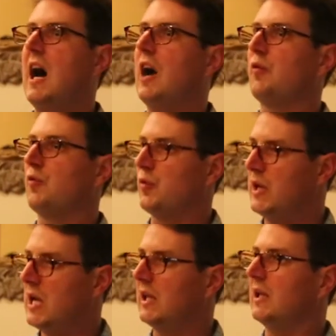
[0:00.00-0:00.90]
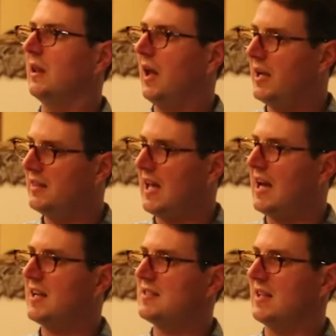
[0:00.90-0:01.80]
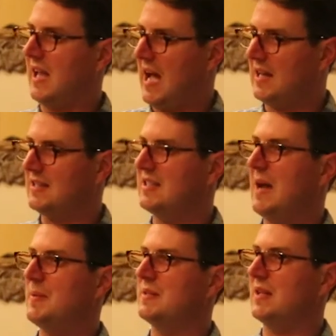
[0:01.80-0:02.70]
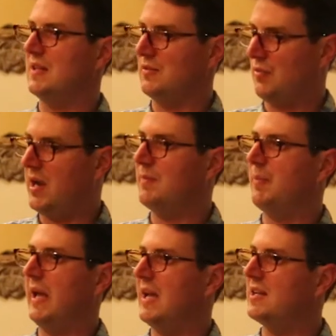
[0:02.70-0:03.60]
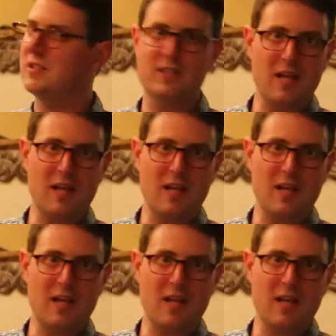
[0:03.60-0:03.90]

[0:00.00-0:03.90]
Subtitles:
I really like that because the catalyst happens on the right page?